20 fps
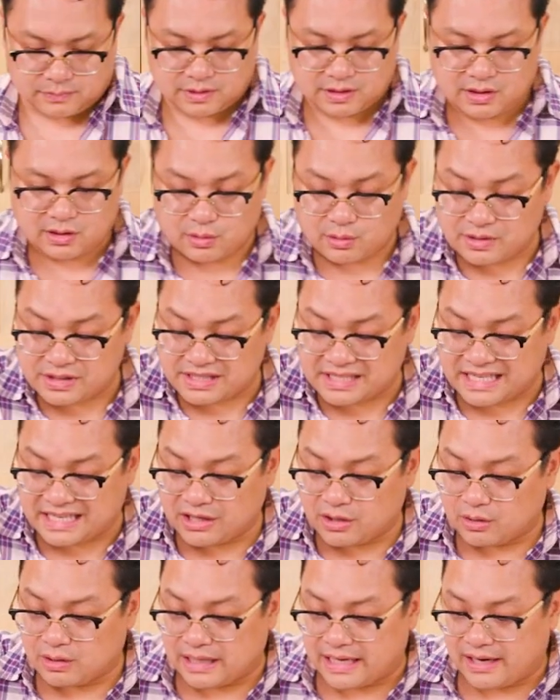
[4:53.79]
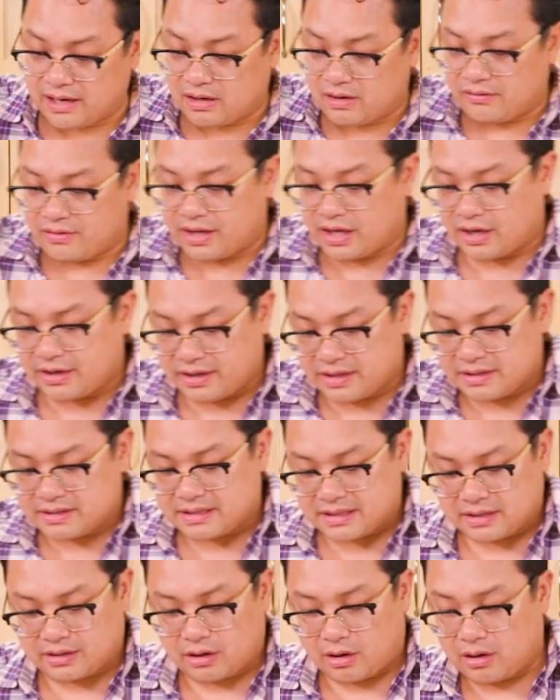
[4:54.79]
So single layer of the onions
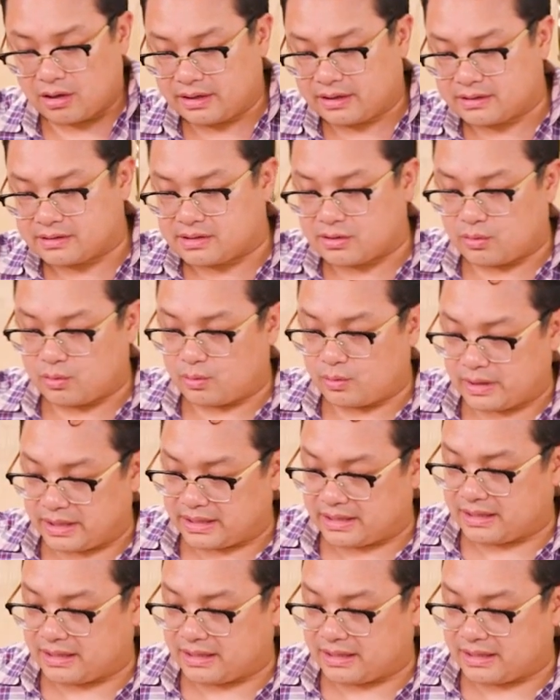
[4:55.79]
and garlic, so it